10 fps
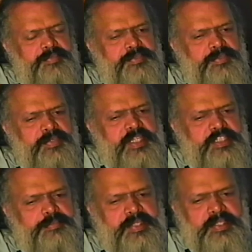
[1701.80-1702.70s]
So
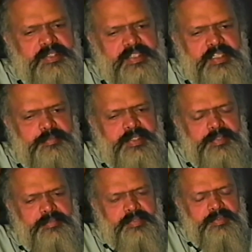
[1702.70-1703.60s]
excepting in
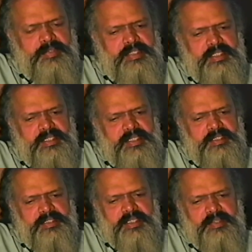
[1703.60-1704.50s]
Chidambaram, in all the other
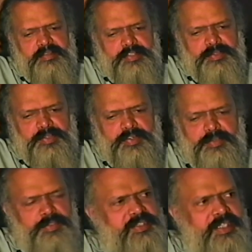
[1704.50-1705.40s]
cases I was doing
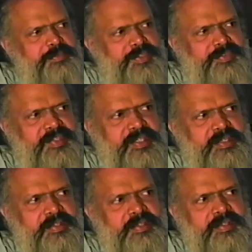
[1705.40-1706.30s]
almost same sort of thing.
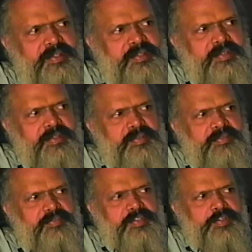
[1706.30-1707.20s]

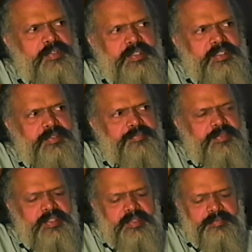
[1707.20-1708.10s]
Without a
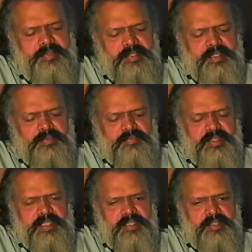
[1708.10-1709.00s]

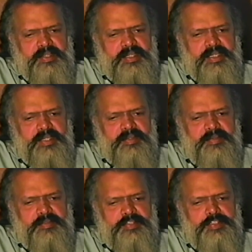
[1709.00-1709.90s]
very
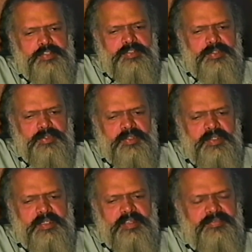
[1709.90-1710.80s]

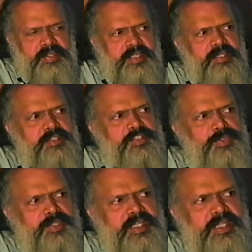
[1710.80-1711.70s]
strong, defined
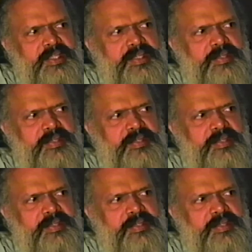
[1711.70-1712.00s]
storyline.